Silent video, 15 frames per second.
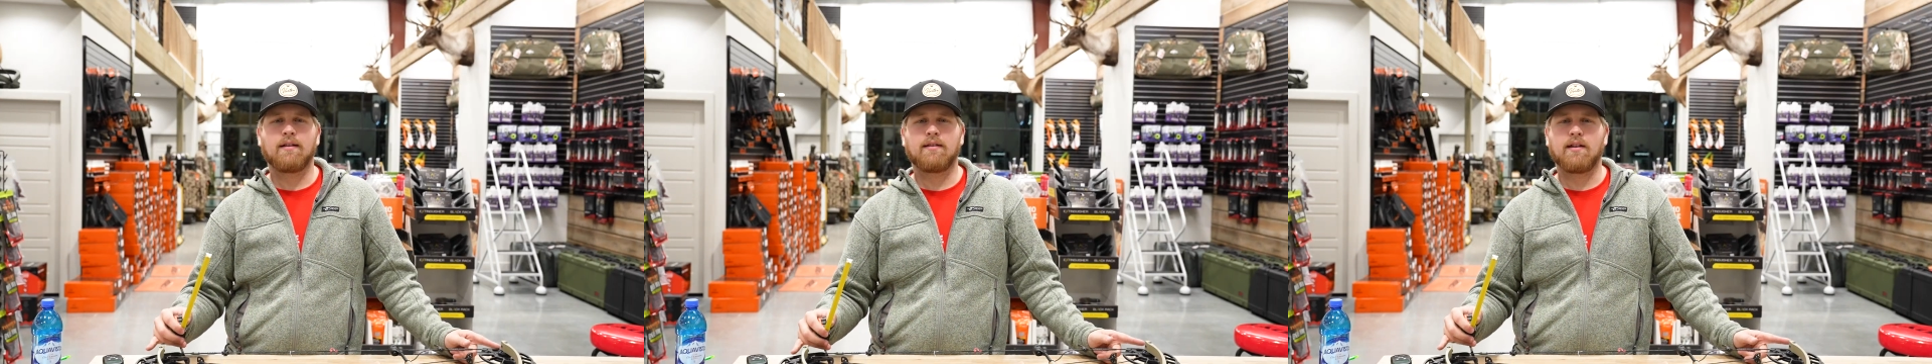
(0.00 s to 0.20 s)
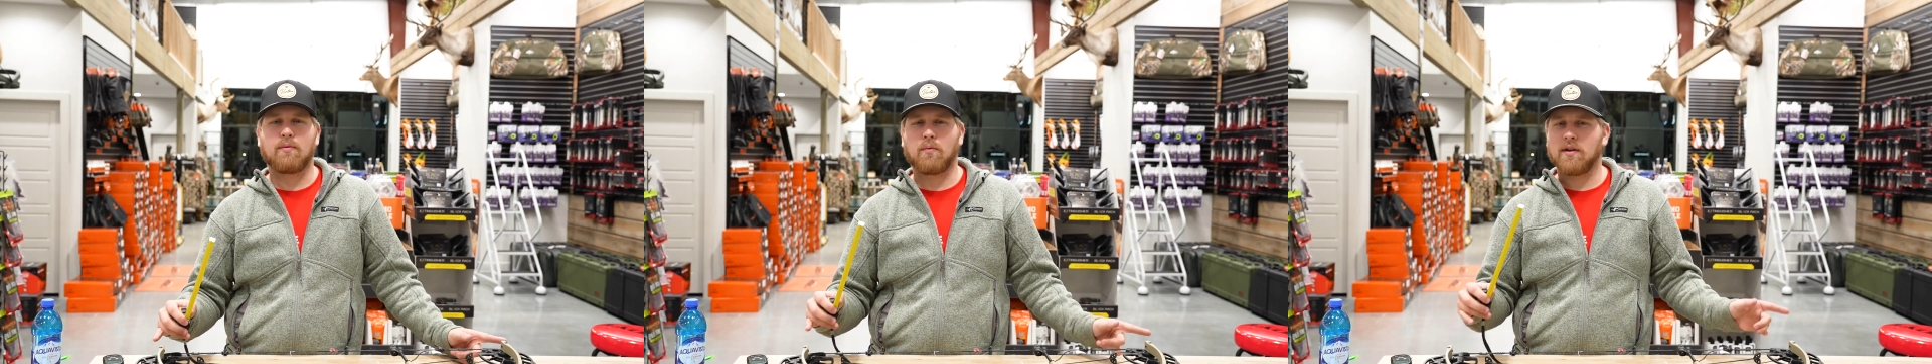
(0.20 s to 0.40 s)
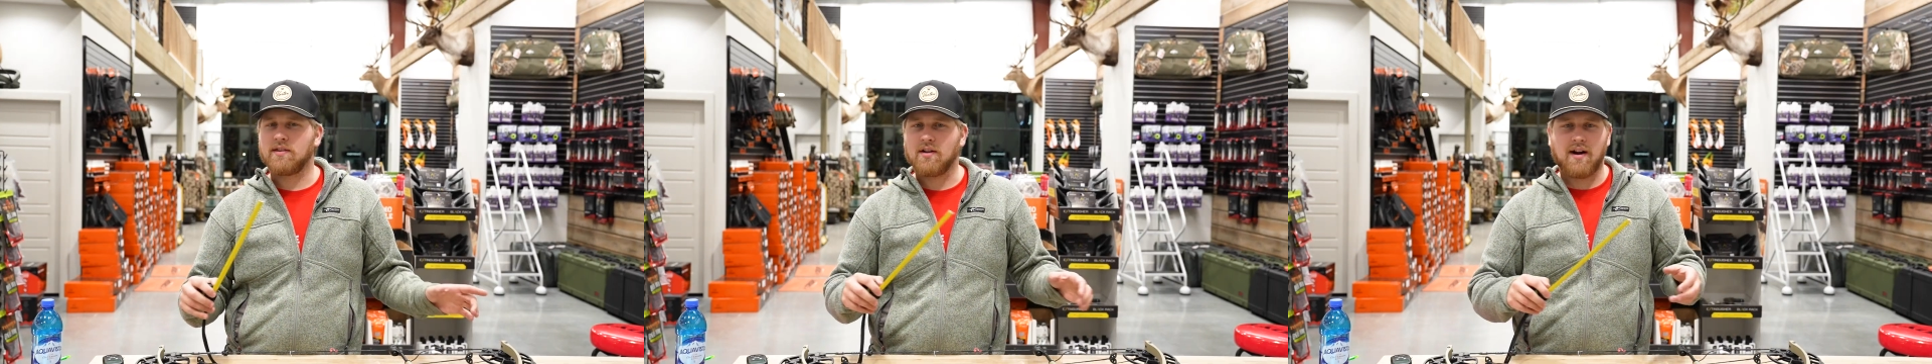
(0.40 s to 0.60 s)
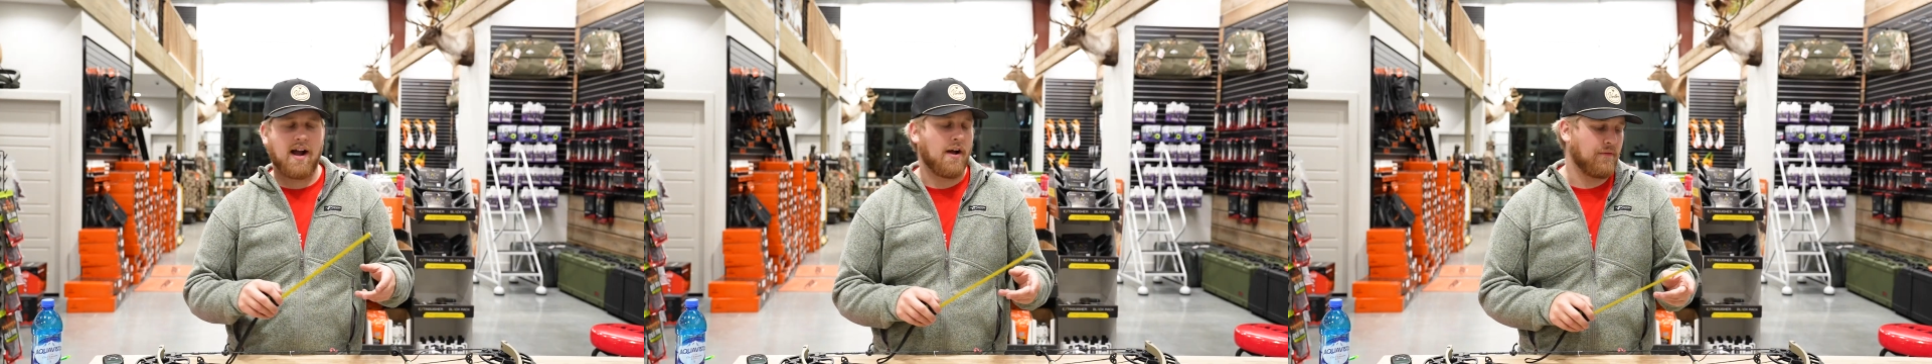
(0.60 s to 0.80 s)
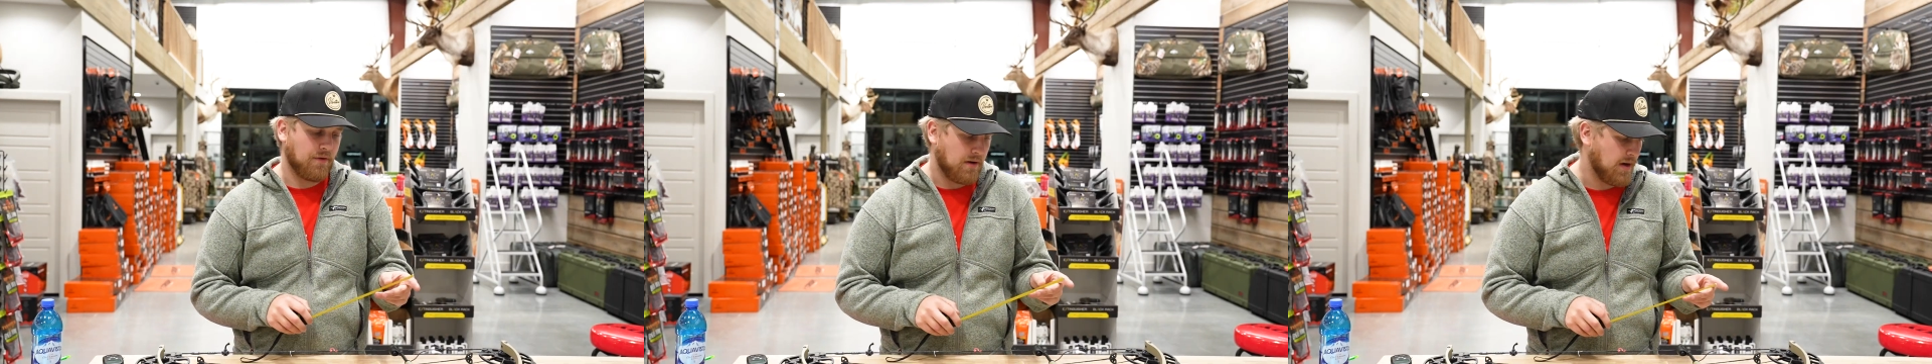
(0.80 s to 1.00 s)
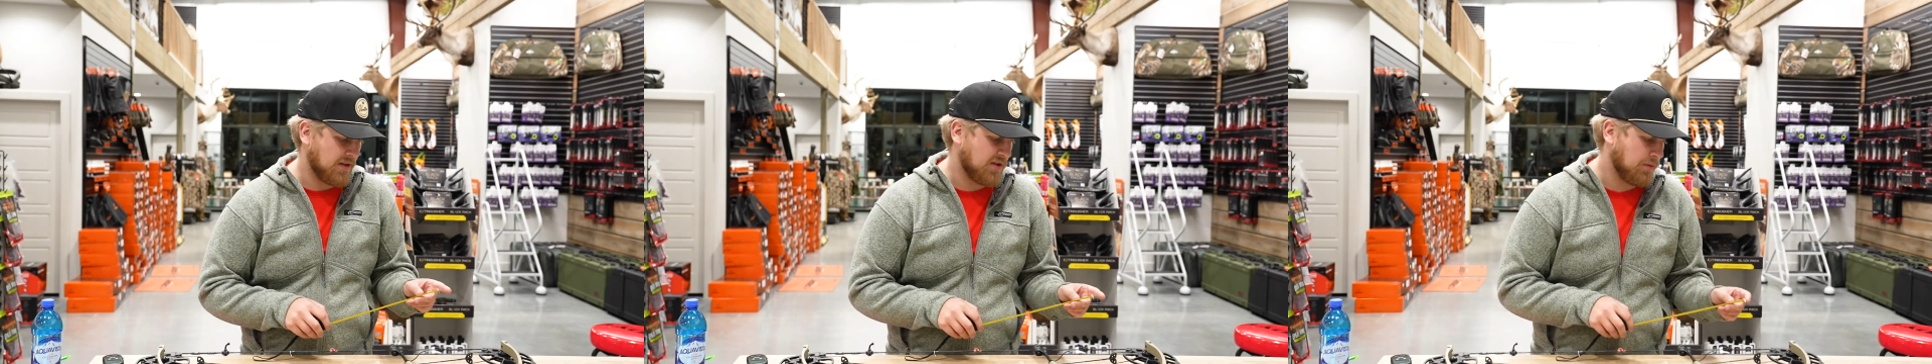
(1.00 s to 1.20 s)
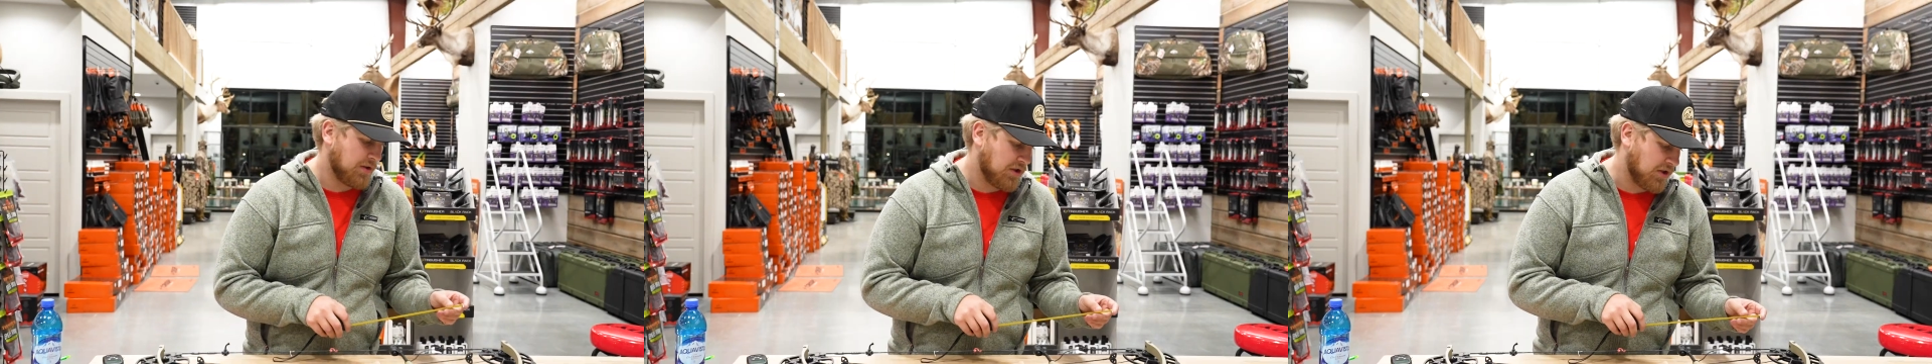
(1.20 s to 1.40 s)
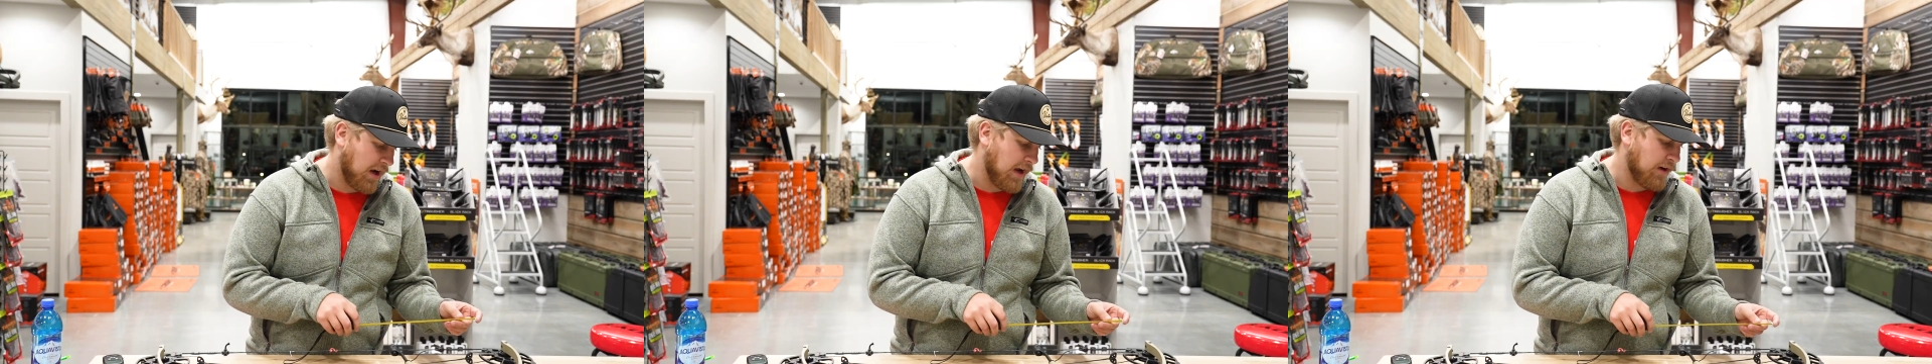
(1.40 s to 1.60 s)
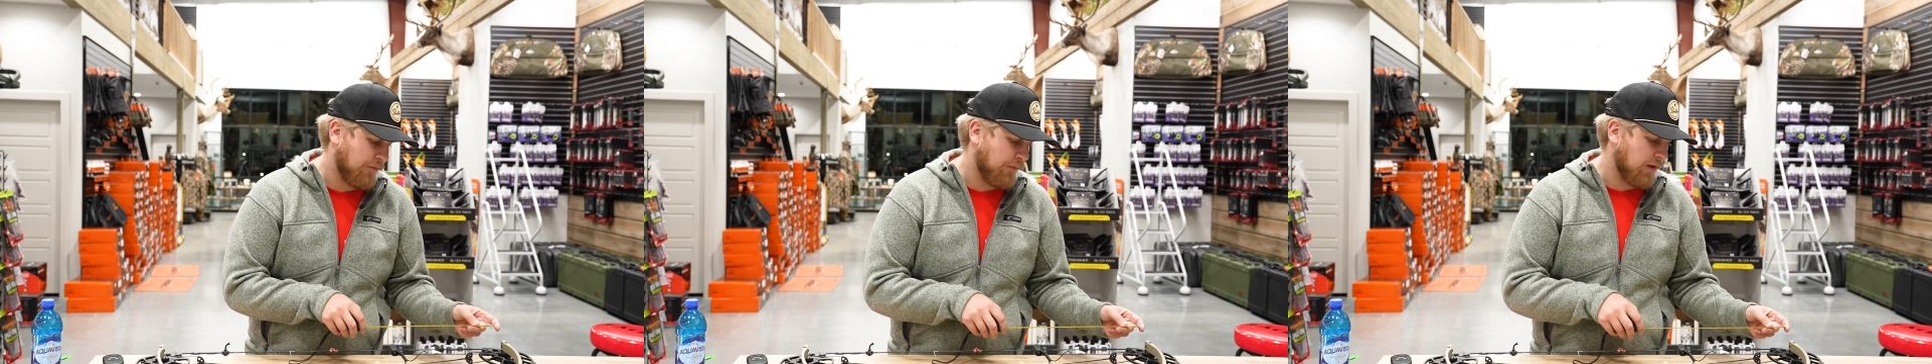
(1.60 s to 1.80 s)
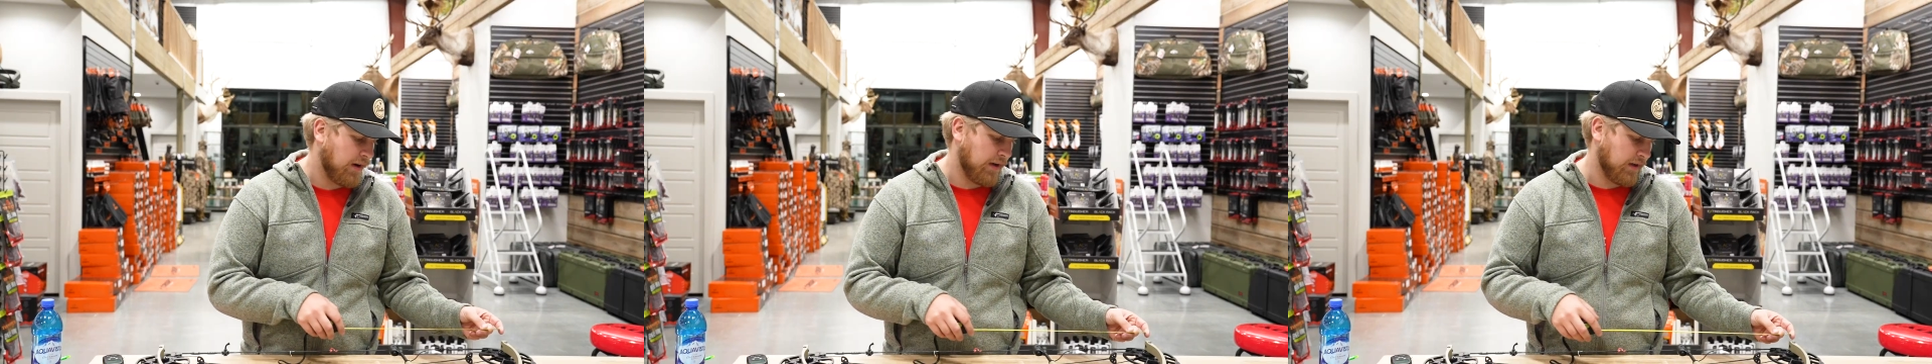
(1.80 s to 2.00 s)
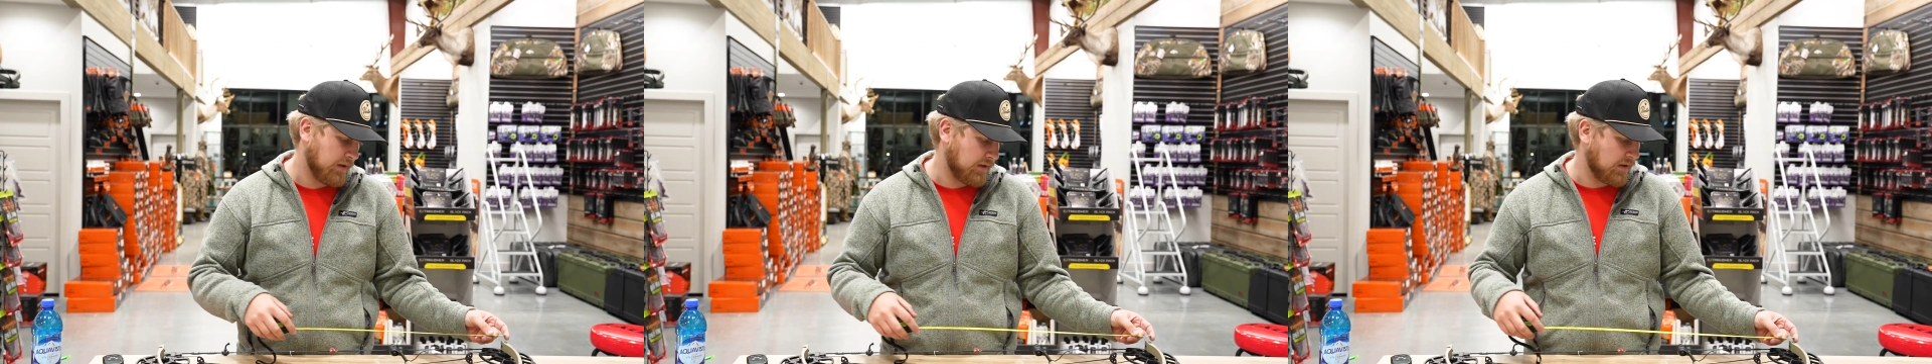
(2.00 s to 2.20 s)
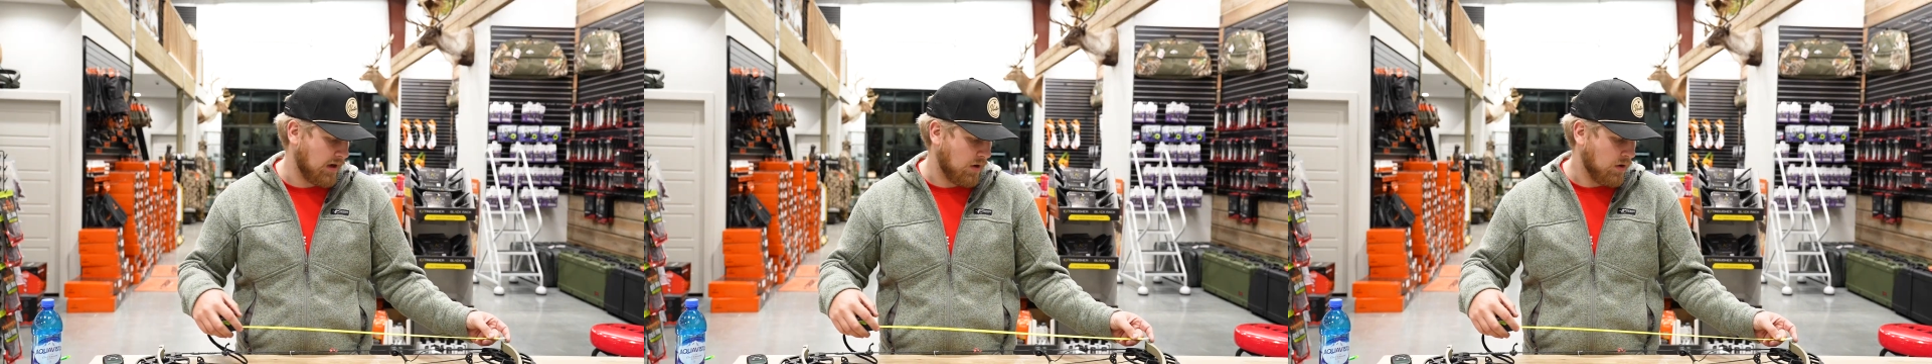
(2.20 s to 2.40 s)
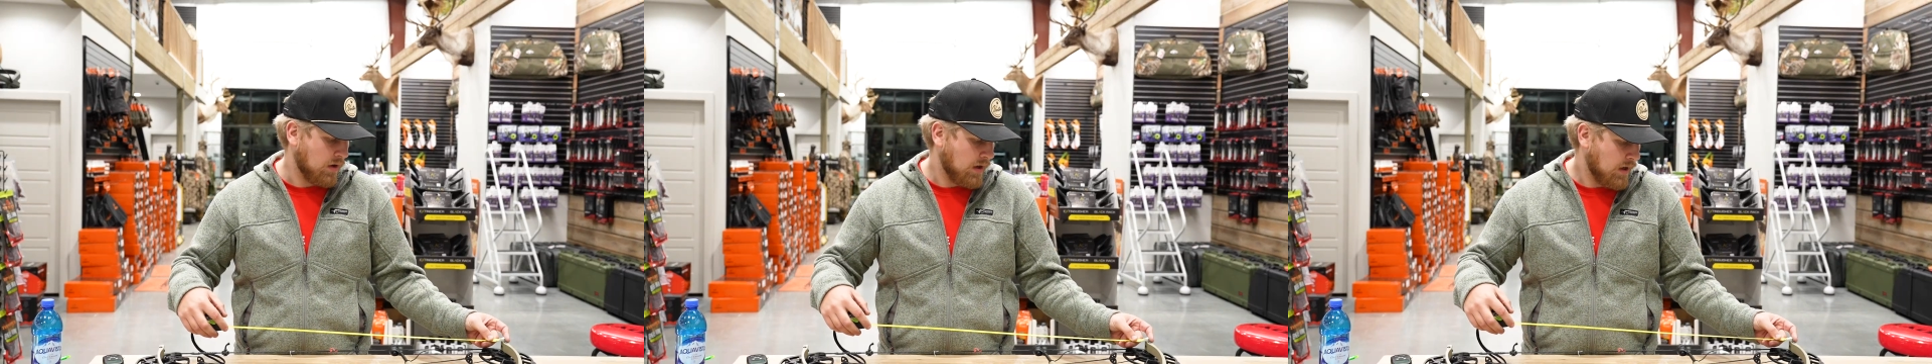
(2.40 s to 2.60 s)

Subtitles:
than what they're advertising, which is kind of funny. So